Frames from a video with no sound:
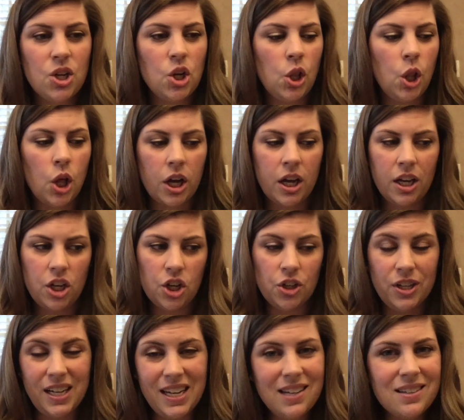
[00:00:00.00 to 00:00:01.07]
Look at your
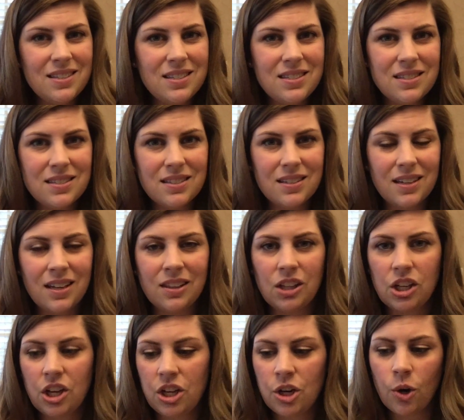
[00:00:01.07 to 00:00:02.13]
needs and
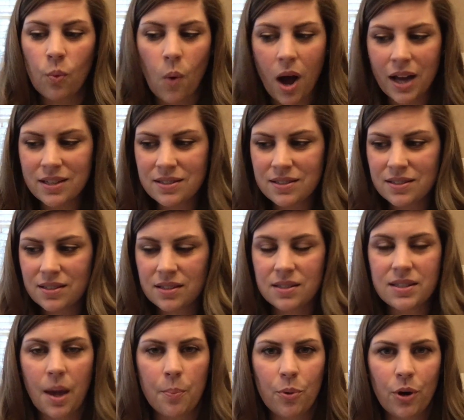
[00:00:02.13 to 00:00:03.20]
look at your wants and
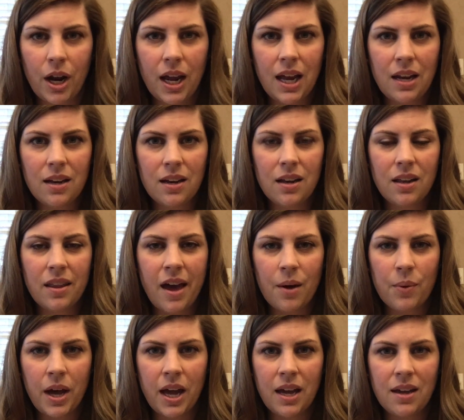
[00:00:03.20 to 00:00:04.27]
separate that
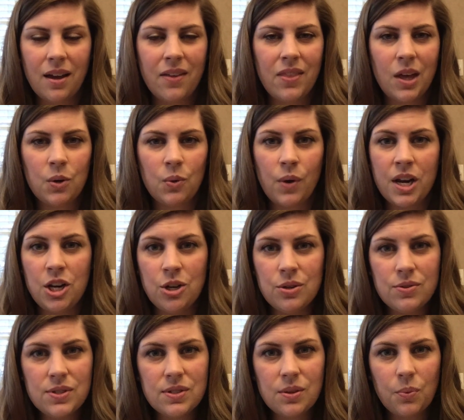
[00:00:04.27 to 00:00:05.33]
way, and then
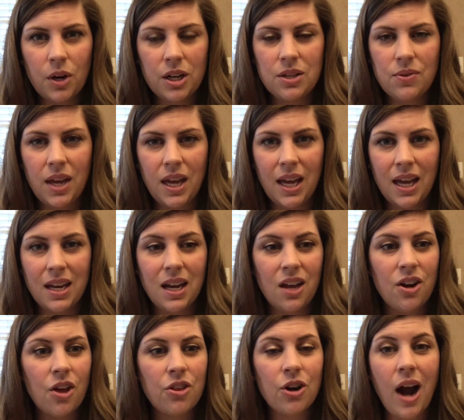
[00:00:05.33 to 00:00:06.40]
reduce where you can.
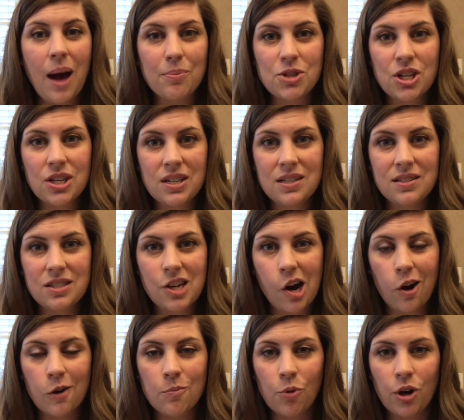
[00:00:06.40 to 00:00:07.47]
Another option is to
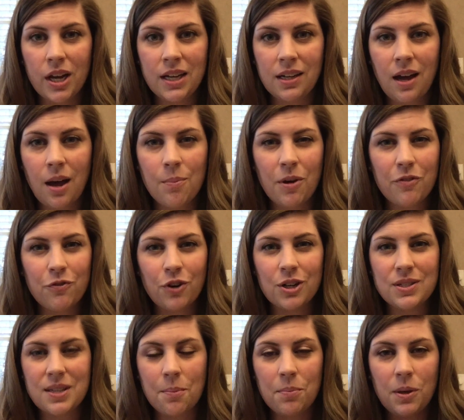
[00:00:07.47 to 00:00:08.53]
earn more income, but for
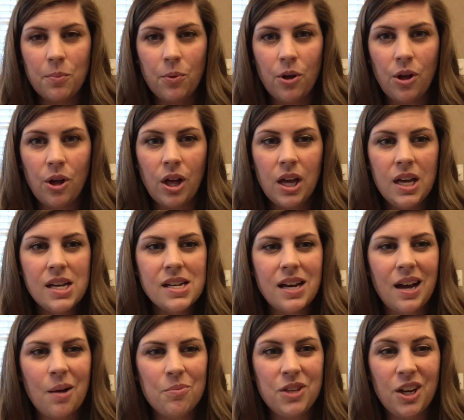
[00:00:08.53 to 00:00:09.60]
some people,
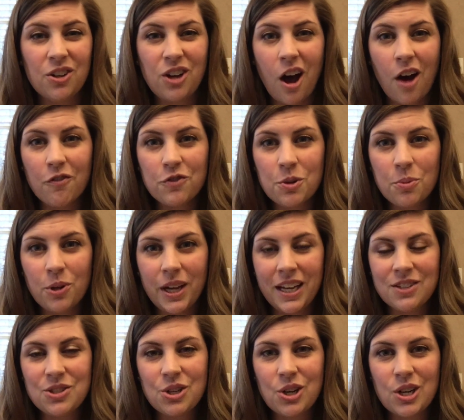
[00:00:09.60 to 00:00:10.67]
the uncomfortable
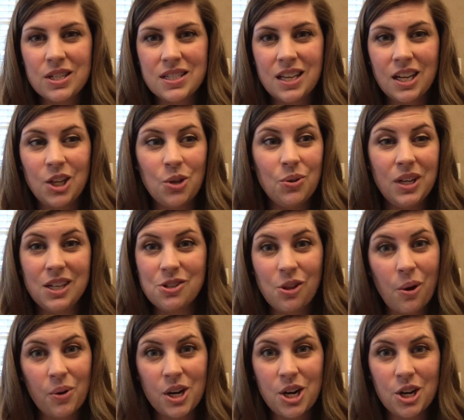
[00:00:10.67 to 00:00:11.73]
answer is that you need to
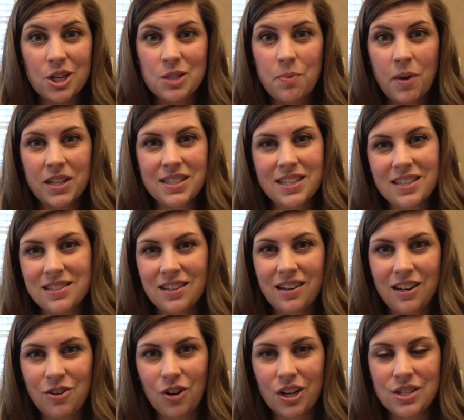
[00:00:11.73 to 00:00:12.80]
lower your expenses and
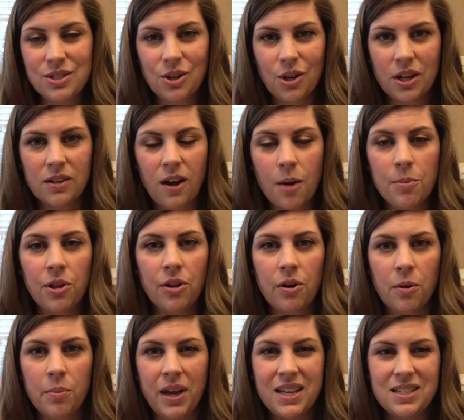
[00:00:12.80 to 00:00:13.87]
increase your income a
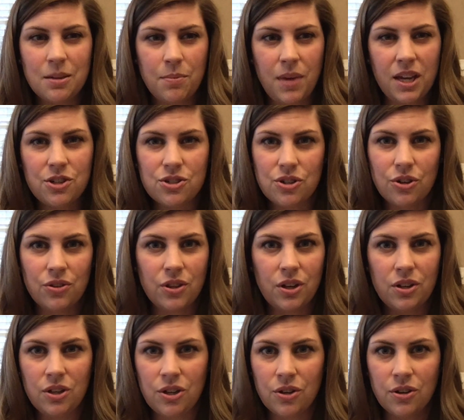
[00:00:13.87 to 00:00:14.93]
little bit to make sure
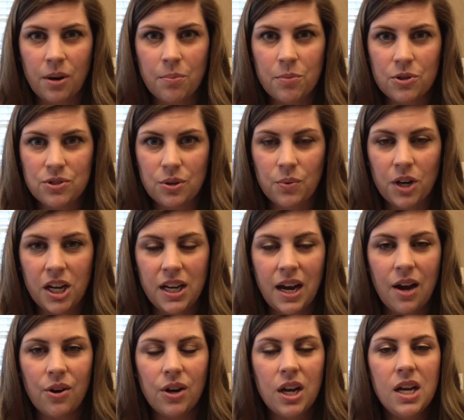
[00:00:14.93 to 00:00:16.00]
that your numbers are working
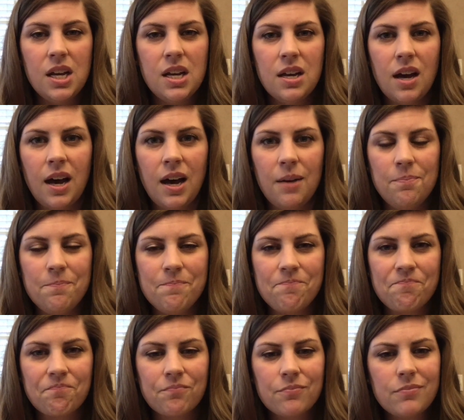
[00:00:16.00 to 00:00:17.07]
out. And
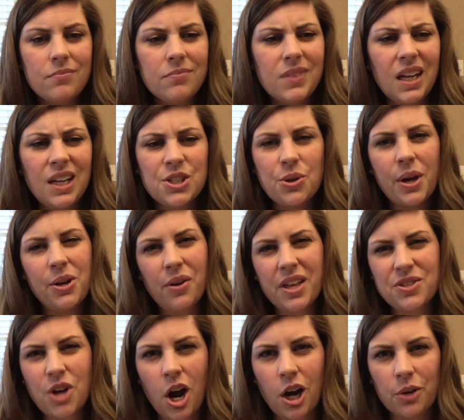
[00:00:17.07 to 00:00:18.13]
so I know
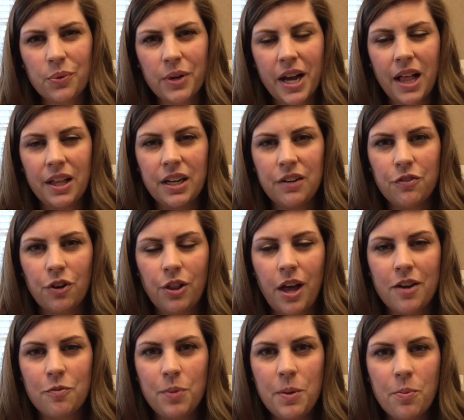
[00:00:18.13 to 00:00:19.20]
that's a hard reality for a lot
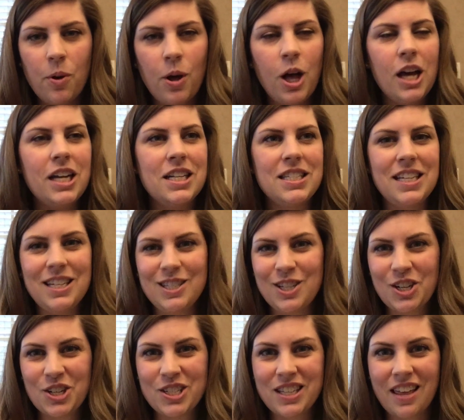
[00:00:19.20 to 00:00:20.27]
of people, and it's
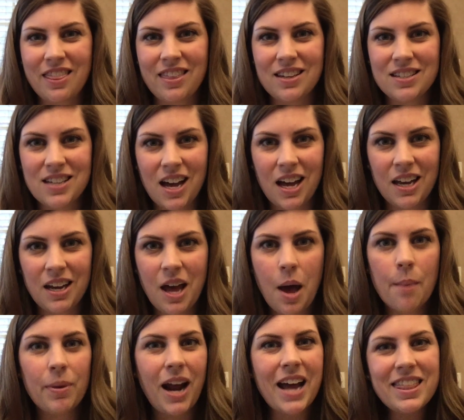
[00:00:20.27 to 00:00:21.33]
easier said than done,
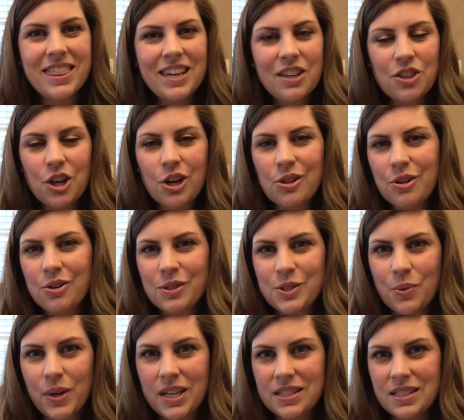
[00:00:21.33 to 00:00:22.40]
but I think there are little
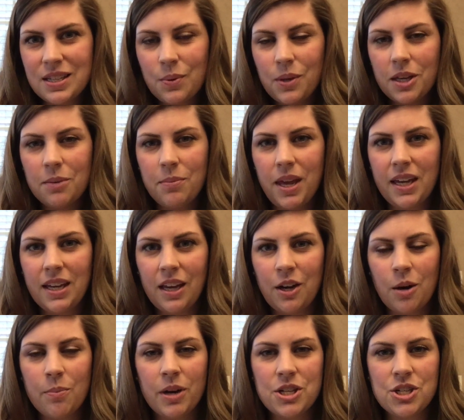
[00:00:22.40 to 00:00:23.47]
tweaks that we can make in
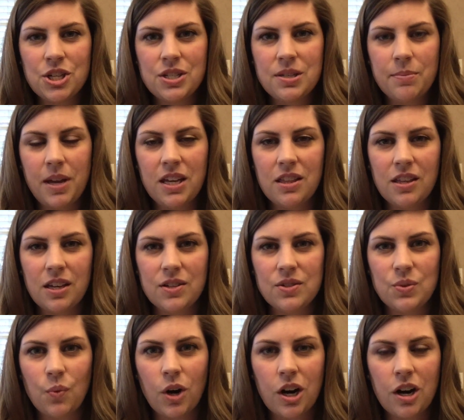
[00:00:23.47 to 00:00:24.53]
our budget to make
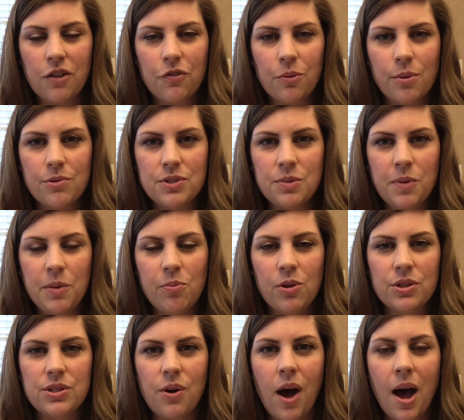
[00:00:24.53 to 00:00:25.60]
things work for most
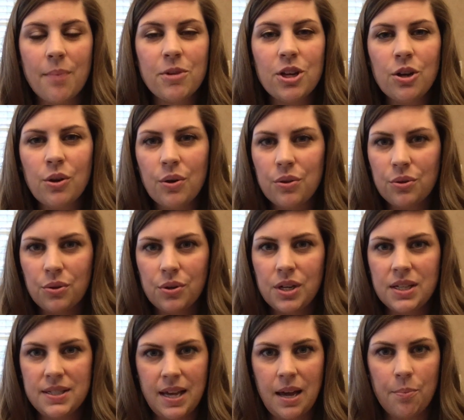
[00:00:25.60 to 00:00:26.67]
people. So I'm gonna go through an
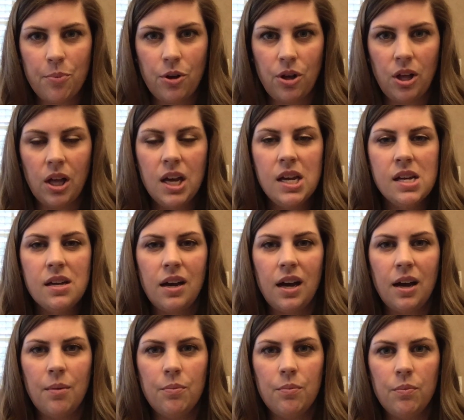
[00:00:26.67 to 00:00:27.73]
example
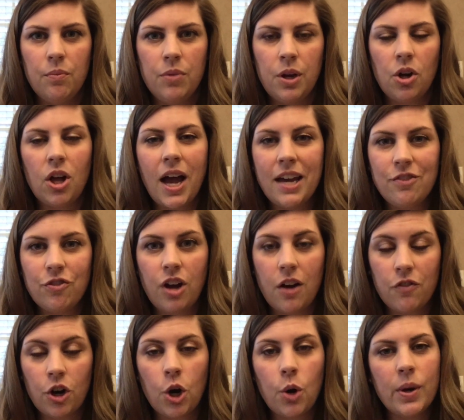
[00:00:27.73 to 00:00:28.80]
that'll kind of
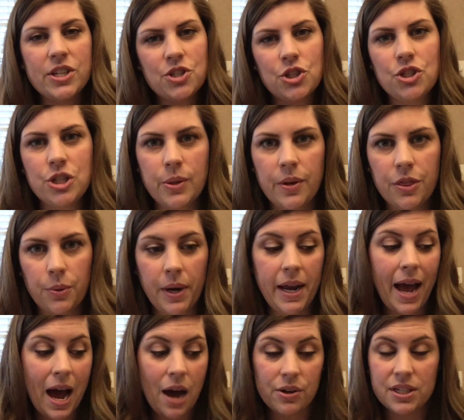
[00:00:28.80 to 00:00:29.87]
cover question 2 and 3,
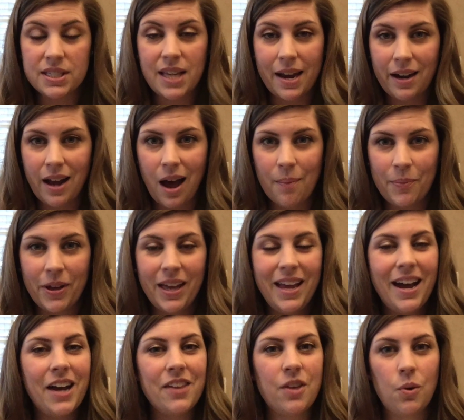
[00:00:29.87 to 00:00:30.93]
how to set it up,
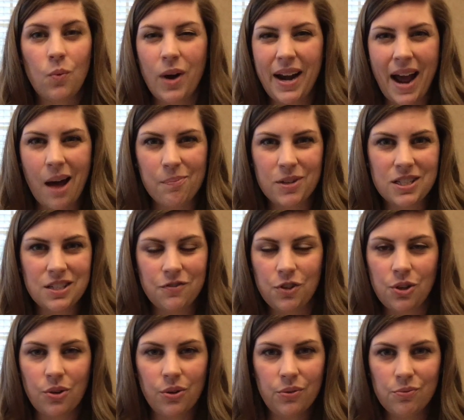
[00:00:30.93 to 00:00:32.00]
and then what happens if
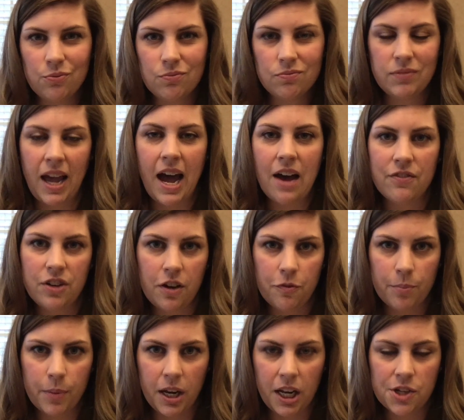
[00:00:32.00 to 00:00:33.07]
you don't have enough
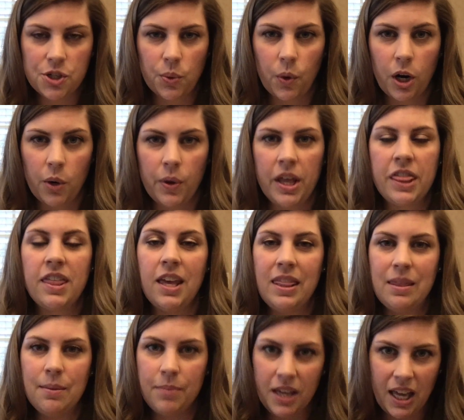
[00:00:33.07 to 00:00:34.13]
money to work with in
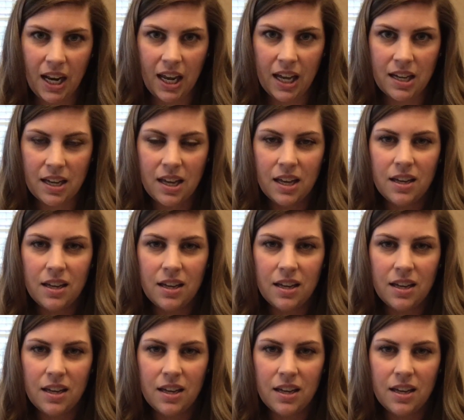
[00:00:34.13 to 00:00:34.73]
the beginning.